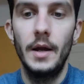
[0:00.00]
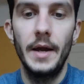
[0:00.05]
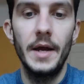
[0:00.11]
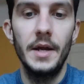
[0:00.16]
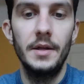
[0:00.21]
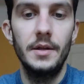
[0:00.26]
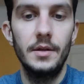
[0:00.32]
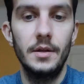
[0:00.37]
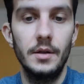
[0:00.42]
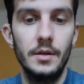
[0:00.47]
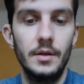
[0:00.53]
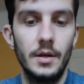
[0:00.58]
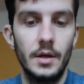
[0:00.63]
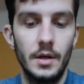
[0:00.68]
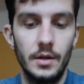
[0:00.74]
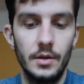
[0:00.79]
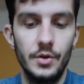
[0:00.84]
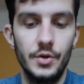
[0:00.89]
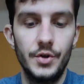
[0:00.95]
hated
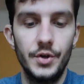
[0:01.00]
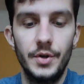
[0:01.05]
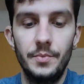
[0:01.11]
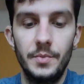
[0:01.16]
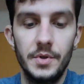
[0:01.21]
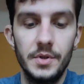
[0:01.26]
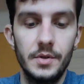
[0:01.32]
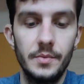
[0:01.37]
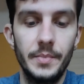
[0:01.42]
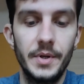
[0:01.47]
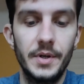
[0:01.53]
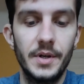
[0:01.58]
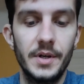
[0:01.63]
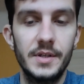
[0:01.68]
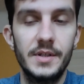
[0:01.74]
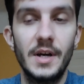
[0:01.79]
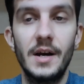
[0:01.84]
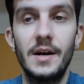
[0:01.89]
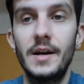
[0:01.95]
the Germans
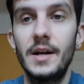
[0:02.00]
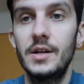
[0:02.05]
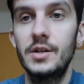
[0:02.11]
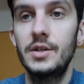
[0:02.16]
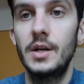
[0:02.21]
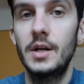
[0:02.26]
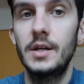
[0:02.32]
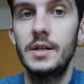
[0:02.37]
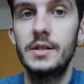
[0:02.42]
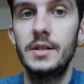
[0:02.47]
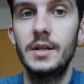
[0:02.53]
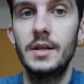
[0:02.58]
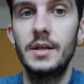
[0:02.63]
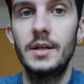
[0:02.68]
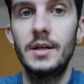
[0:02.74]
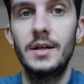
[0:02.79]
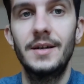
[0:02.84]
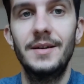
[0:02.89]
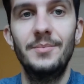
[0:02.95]
because they are nationalistic,
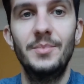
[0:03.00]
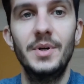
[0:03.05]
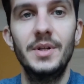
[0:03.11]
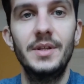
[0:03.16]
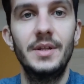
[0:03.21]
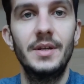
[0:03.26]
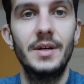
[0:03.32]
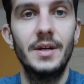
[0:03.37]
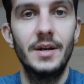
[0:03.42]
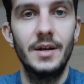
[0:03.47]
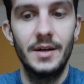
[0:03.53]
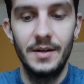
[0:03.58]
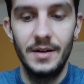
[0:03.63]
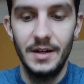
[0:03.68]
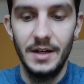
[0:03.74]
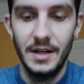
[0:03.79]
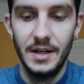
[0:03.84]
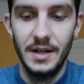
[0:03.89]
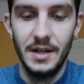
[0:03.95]
but
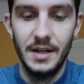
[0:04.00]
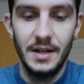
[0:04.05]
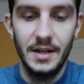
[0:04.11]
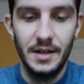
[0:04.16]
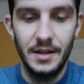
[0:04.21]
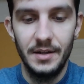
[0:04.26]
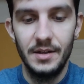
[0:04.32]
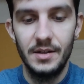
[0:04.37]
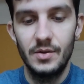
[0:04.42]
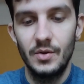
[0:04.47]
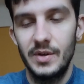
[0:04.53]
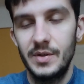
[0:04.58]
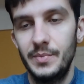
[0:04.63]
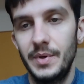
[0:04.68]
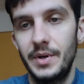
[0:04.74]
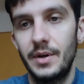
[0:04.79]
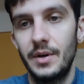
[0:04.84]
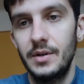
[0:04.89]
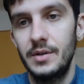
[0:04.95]
this was
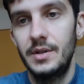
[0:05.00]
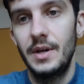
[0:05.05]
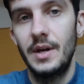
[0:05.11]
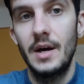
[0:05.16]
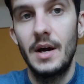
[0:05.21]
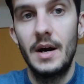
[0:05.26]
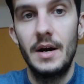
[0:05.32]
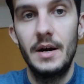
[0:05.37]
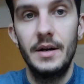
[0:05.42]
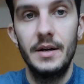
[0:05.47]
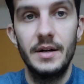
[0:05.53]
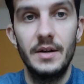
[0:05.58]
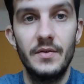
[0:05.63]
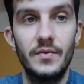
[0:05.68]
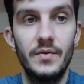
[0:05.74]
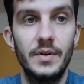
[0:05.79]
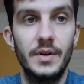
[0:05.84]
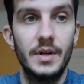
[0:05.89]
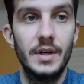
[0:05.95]
because they are
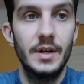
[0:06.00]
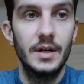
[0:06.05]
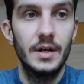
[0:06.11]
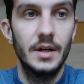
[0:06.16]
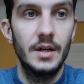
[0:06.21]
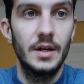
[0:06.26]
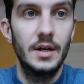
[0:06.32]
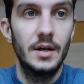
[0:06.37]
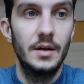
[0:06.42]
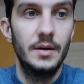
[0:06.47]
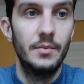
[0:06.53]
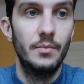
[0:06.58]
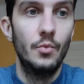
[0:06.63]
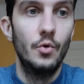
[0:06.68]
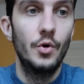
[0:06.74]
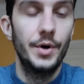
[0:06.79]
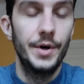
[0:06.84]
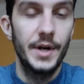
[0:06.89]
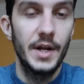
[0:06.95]
even
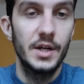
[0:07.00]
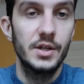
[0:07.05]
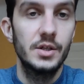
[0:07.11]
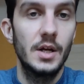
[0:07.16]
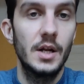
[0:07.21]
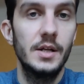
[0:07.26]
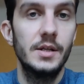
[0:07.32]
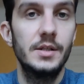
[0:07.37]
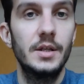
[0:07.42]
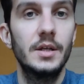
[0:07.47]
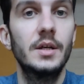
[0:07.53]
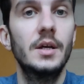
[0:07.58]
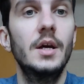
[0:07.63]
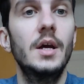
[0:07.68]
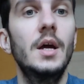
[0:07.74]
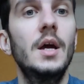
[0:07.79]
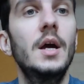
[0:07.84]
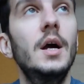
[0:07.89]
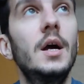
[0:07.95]
more nationalistic.
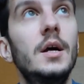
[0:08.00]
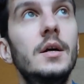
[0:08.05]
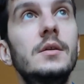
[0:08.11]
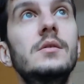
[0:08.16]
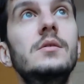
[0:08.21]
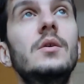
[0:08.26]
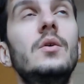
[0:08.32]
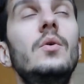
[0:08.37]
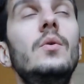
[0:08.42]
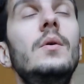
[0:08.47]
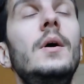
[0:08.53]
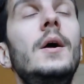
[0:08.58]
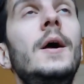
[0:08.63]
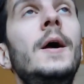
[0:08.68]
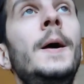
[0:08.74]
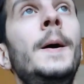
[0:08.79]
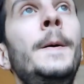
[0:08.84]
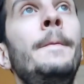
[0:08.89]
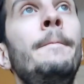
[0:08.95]
So
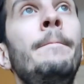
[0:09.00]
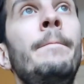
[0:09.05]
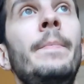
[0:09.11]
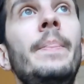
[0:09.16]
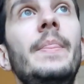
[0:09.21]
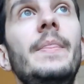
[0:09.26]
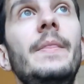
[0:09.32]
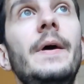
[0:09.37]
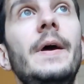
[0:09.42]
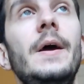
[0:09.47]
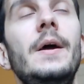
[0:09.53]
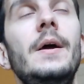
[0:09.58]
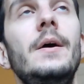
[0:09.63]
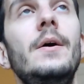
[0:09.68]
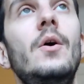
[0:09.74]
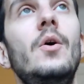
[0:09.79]
they